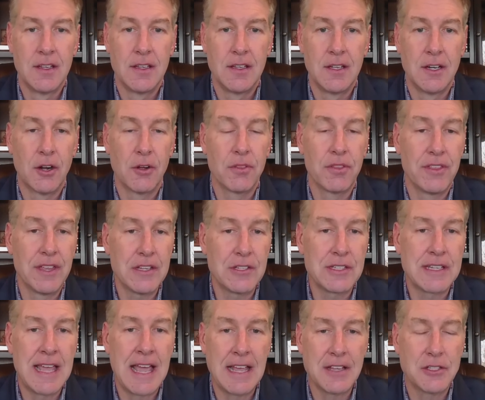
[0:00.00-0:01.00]
you know,
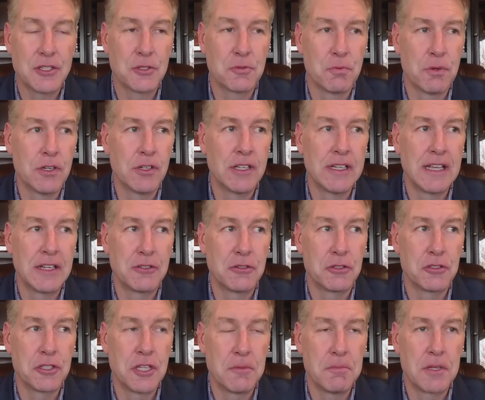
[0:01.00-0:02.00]
this case is really
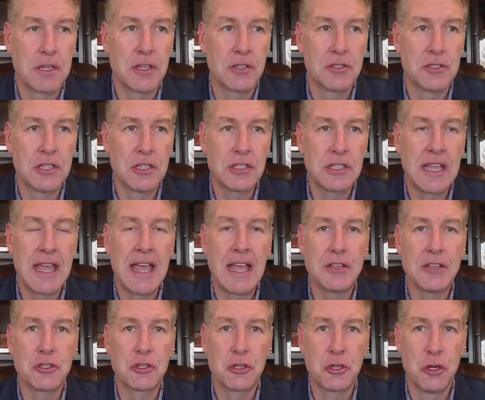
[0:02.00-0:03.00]
interesting because this
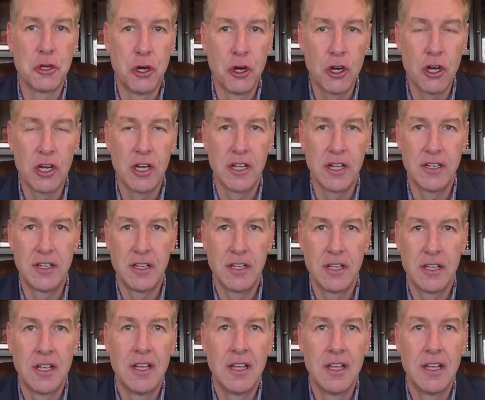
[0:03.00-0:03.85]
case could